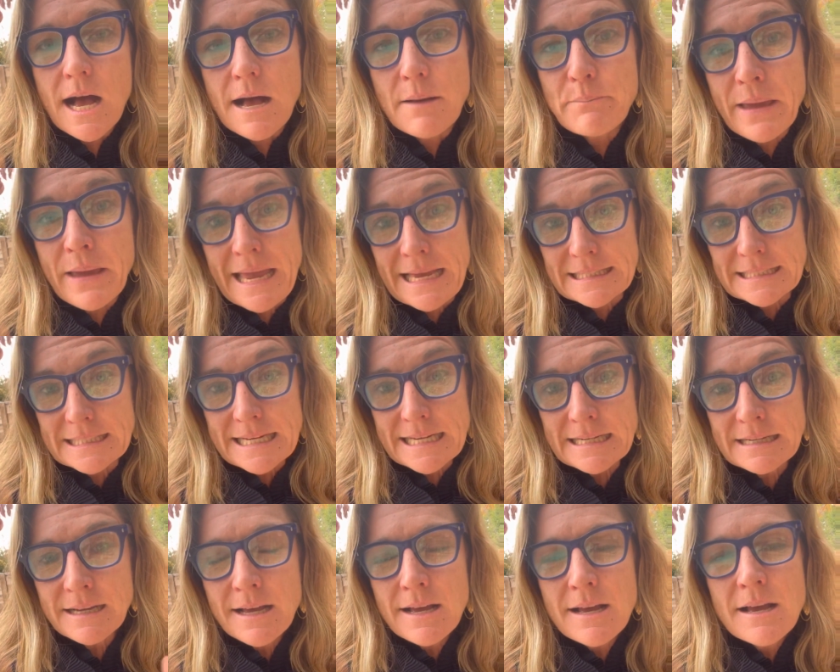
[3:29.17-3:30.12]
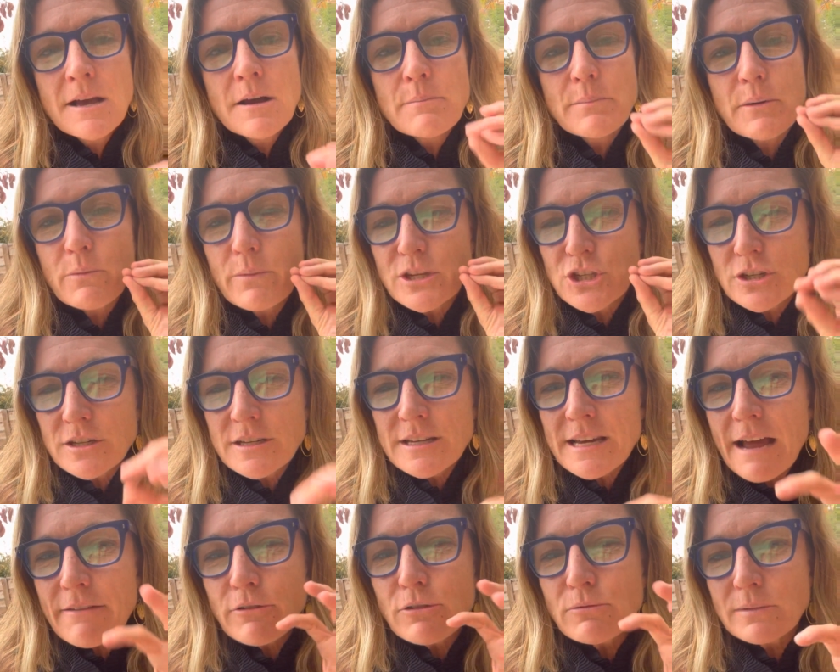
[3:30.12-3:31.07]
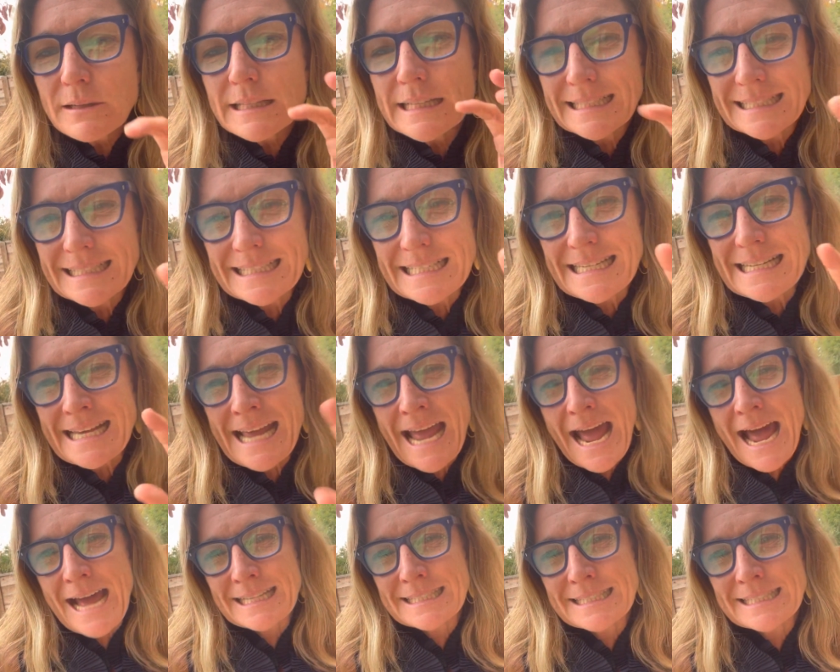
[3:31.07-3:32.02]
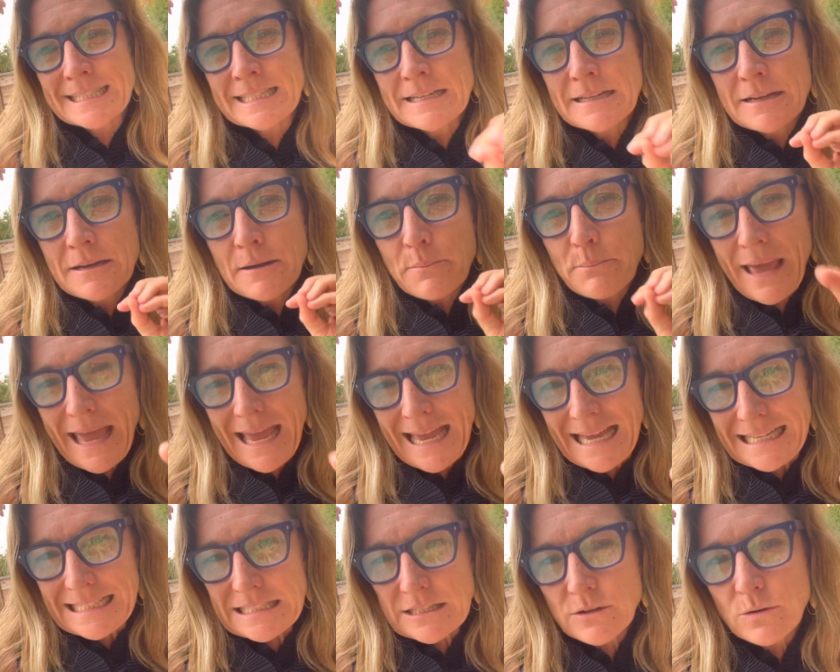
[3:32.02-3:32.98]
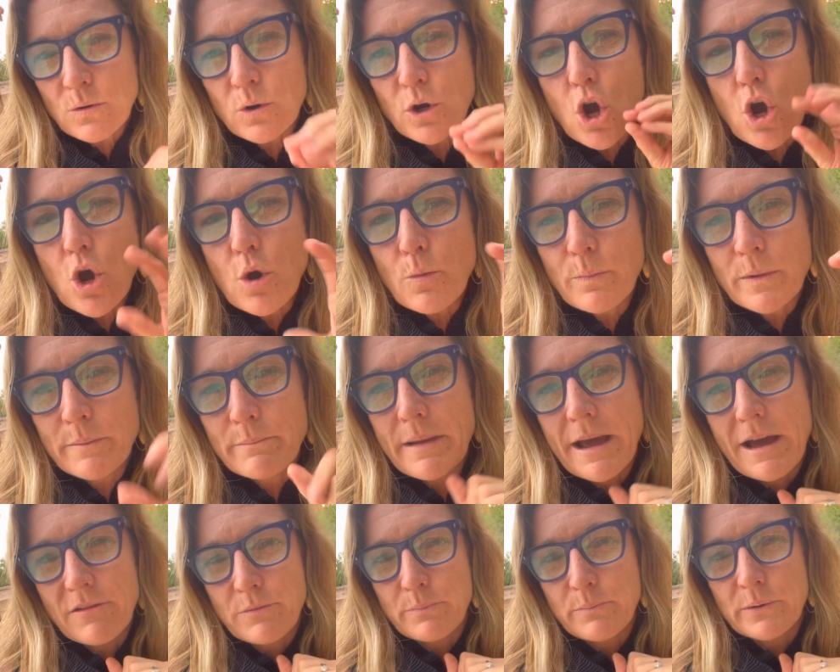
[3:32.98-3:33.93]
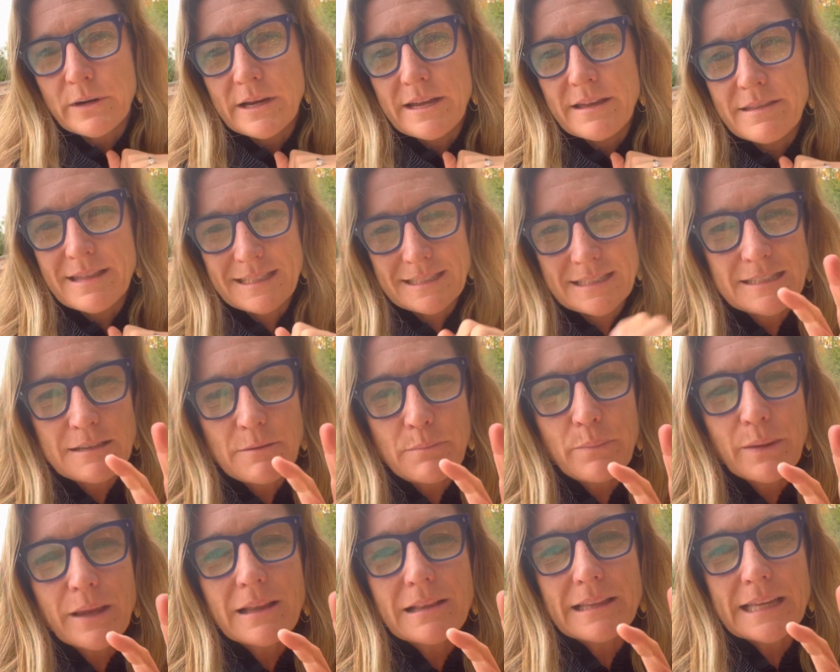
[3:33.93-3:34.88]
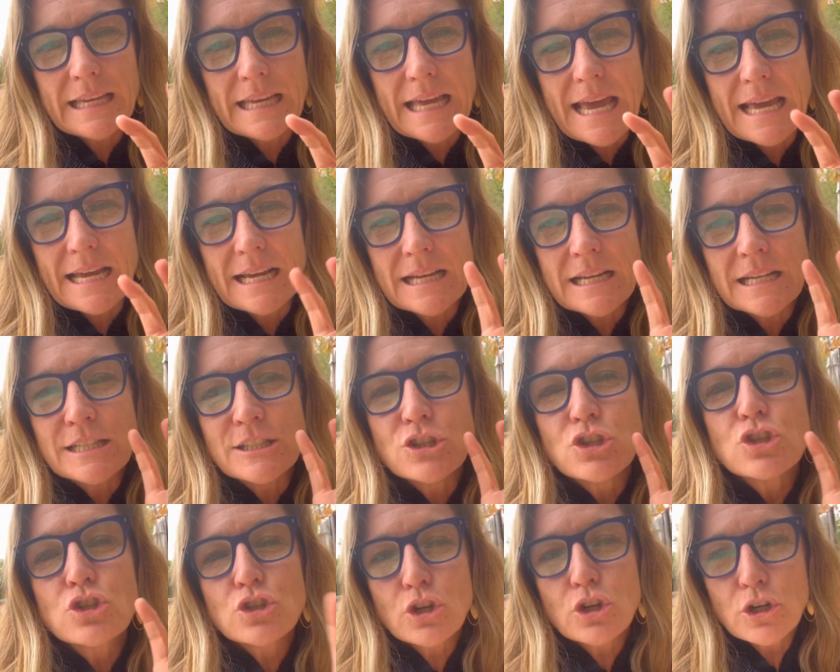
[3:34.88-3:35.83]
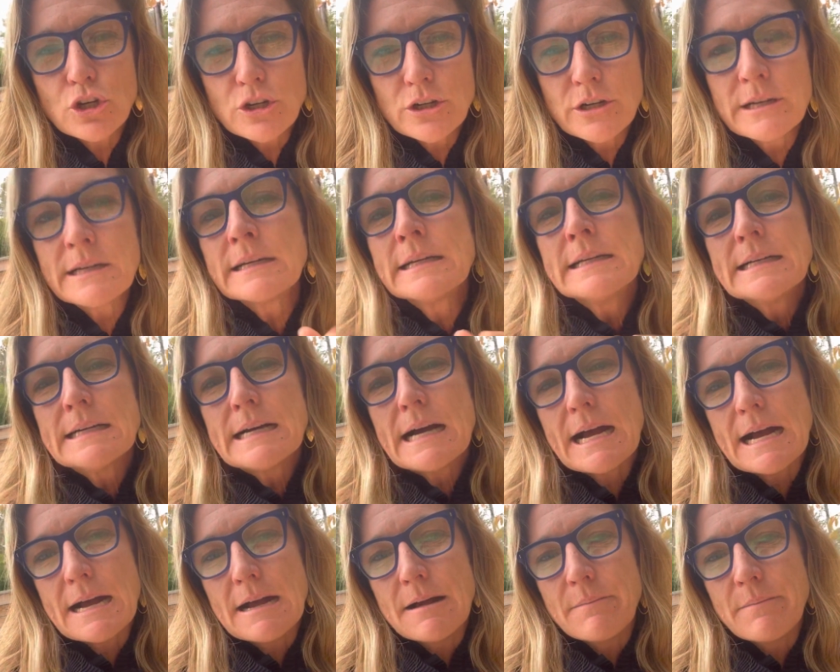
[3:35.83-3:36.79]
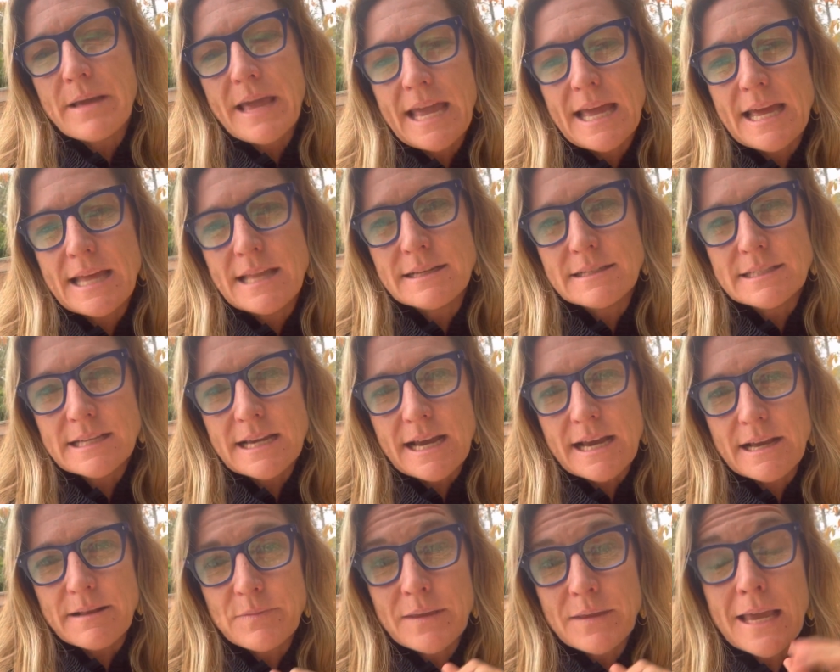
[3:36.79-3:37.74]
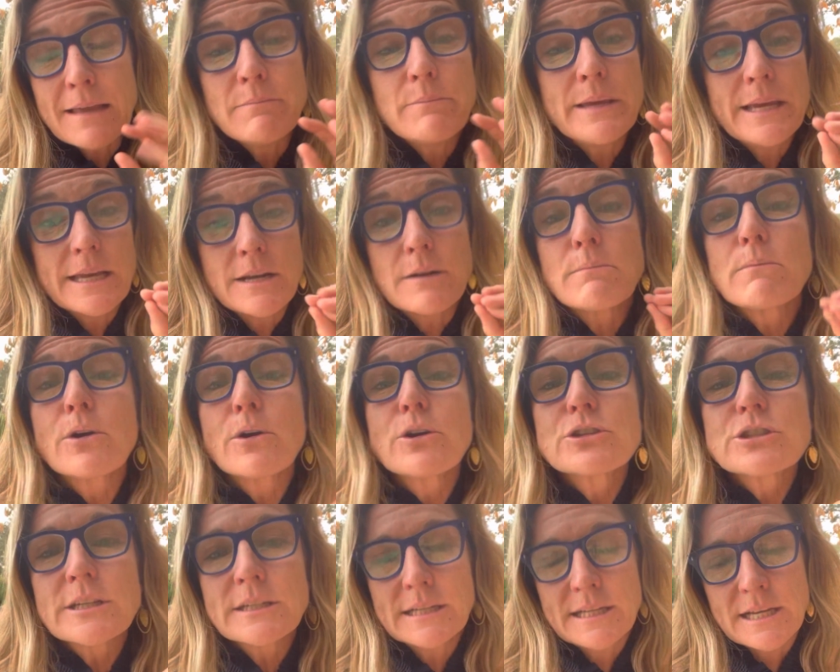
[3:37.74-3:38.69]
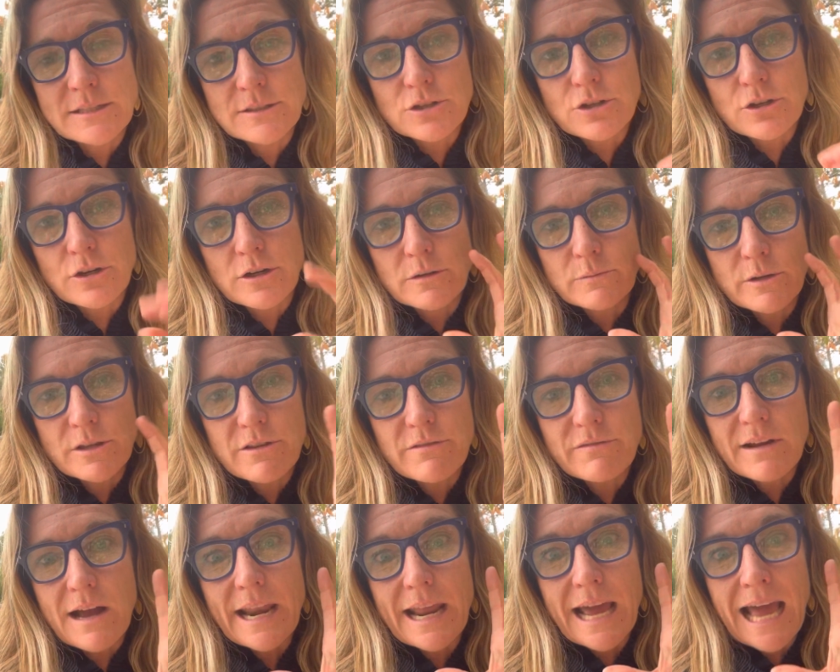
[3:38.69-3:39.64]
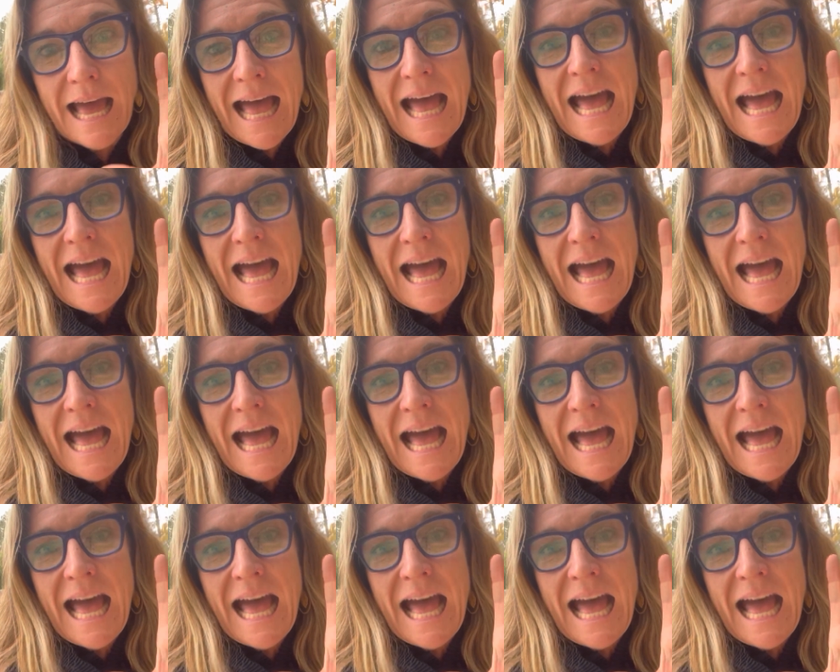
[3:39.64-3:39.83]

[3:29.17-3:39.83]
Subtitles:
panting. But we should never really see cats pant or open mouth breathe. That's typically a concern and can be an emergent concern when you've got a